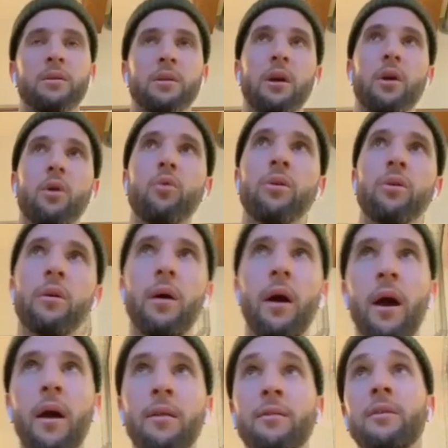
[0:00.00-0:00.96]
So
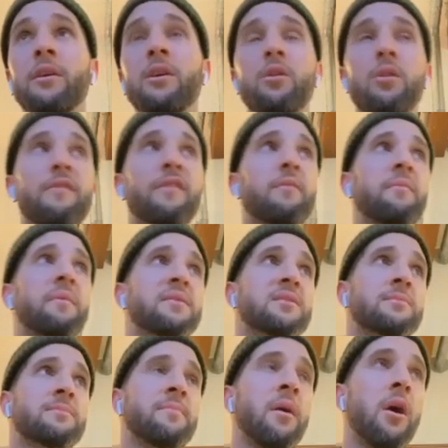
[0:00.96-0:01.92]
I think you have to be
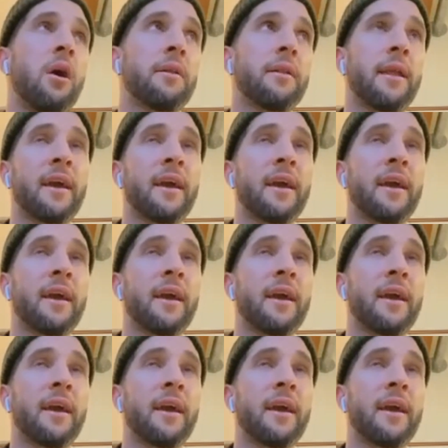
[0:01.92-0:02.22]
smart.